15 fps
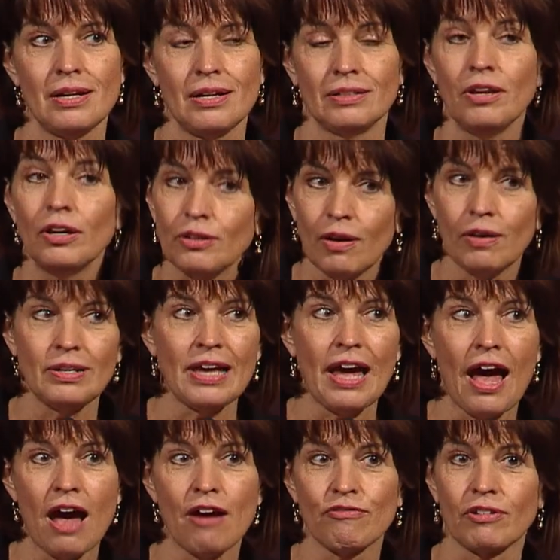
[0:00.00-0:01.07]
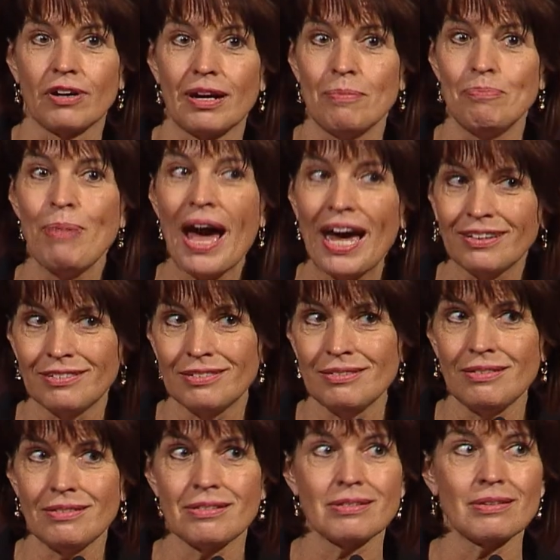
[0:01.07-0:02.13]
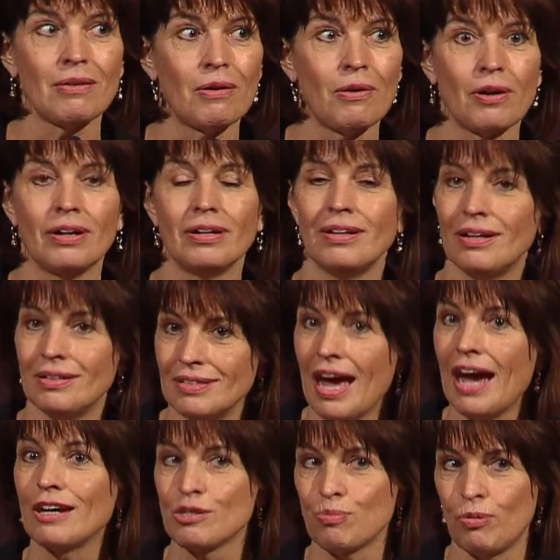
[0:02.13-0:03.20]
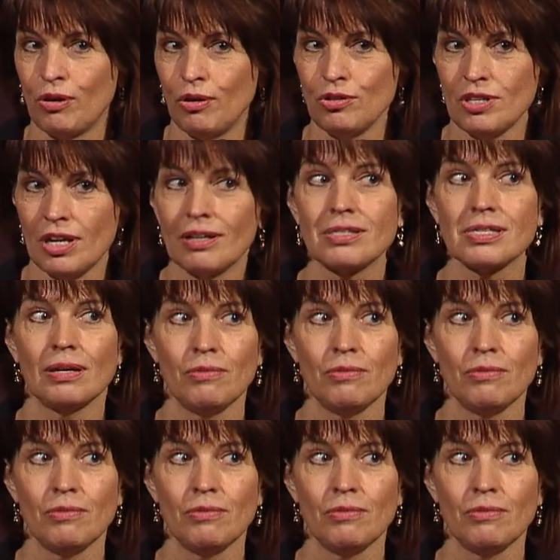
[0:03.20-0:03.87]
not only have patents or nice projects,